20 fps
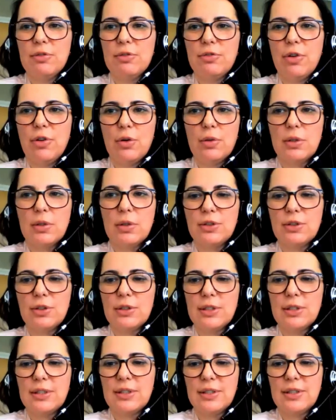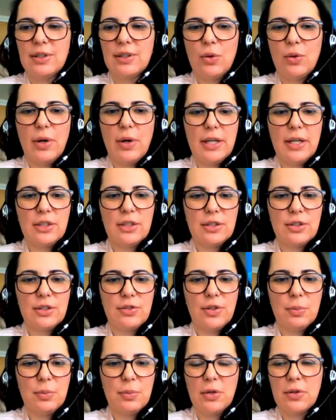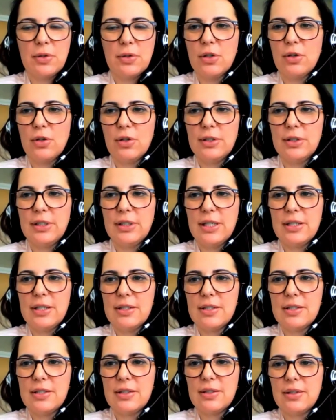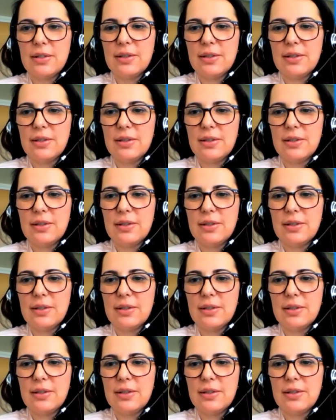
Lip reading: forward to the questions from our audience.